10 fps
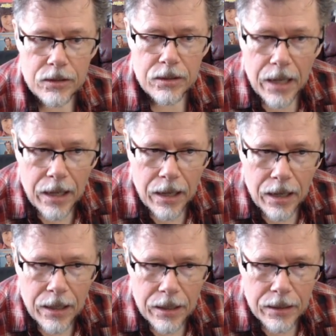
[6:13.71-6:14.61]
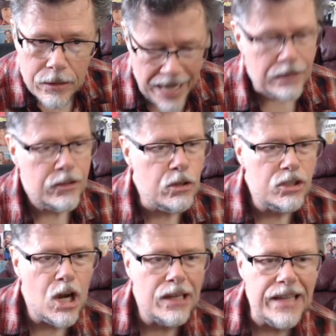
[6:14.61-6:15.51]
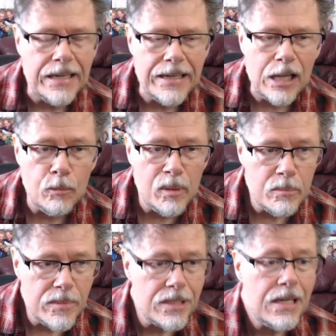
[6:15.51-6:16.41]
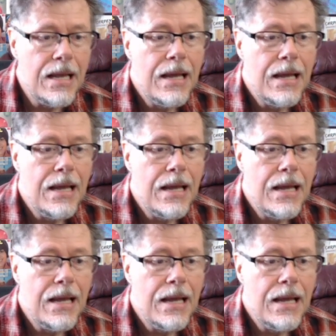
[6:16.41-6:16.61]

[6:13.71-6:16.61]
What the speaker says: two John Lennon albums.